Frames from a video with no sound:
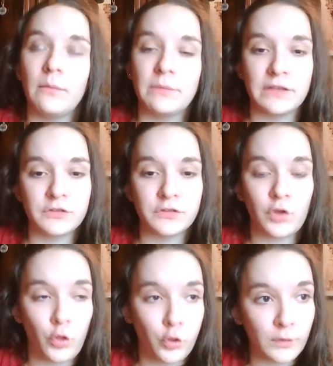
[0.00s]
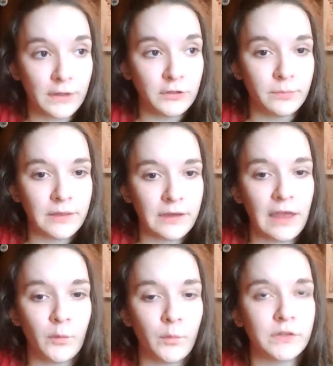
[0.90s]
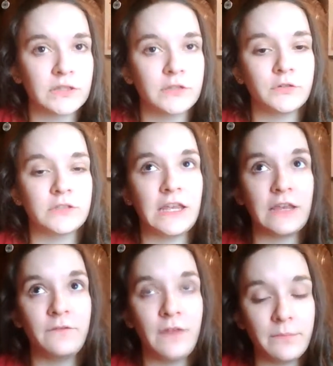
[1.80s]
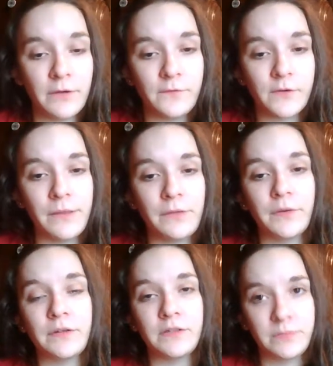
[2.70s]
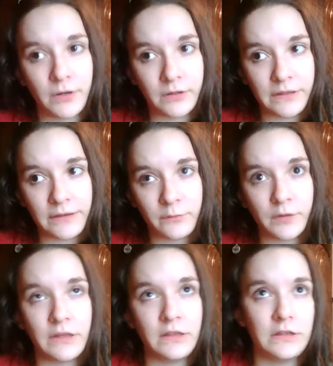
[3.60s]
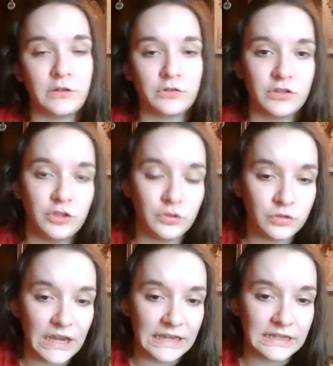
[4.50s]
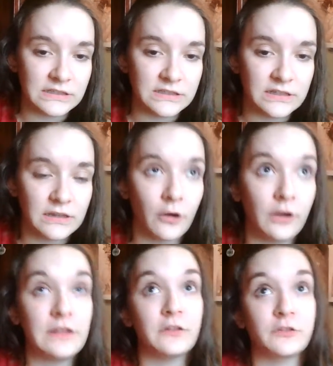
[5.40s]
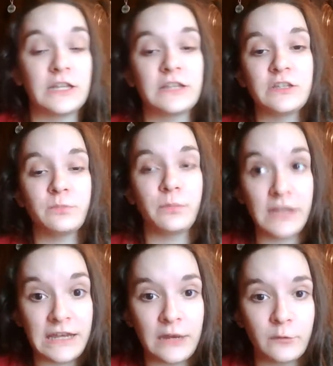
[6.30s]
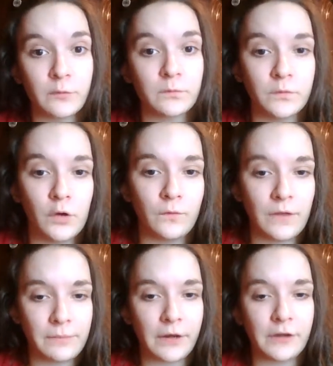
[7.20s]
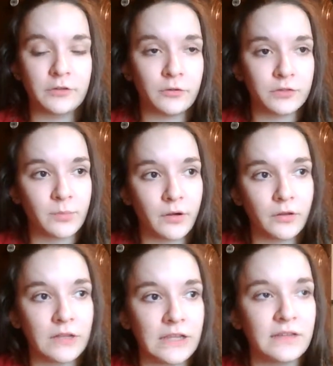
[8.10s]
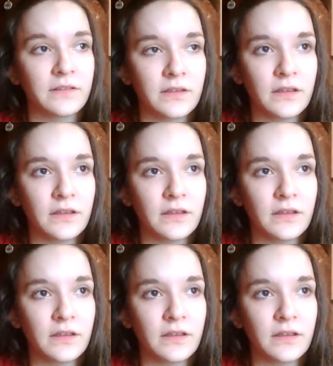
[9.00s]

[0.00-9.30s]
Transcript: Because there's 3 duplicate Edwards, because there's like Vampire Form Edward, Sparkly Edward, and then there's 2 Janes, and then there's like this plain Edward with no vampires or sparkly,